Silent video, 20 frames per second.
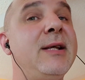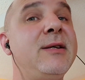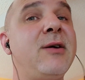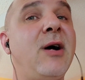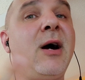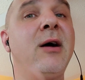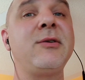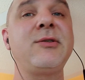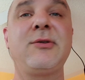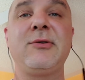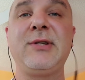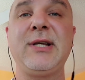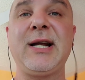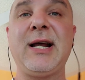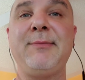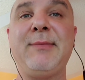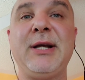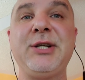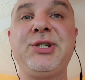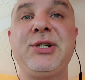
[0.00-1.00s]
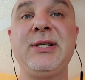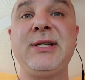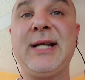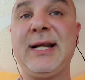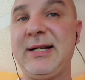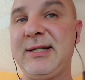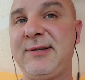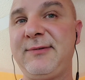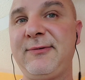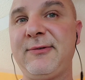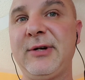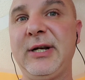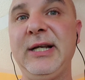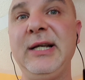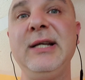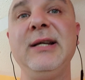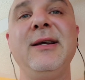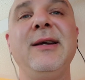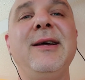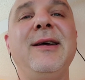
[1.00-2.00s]
And also, did I mention that it's
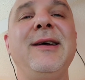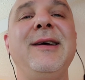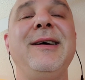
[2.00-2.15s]
free?